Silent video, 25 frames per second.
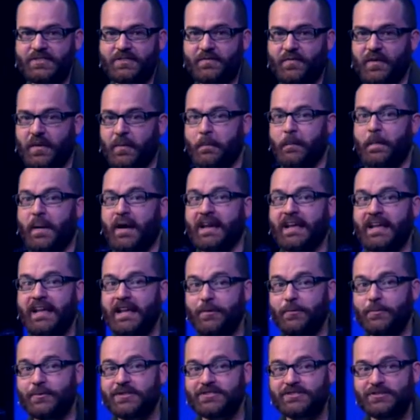of him, but he
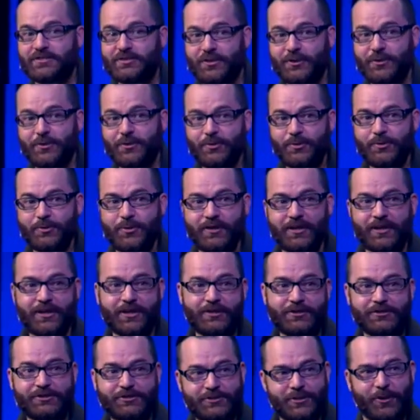was too
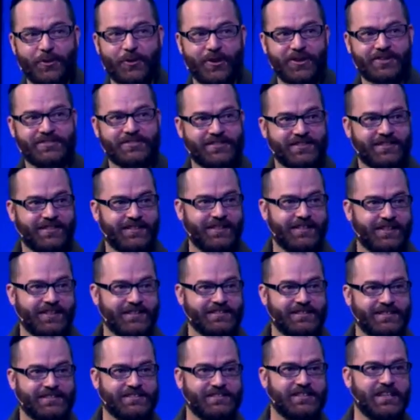short
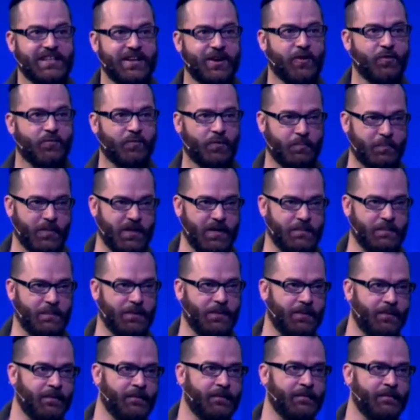to see over people.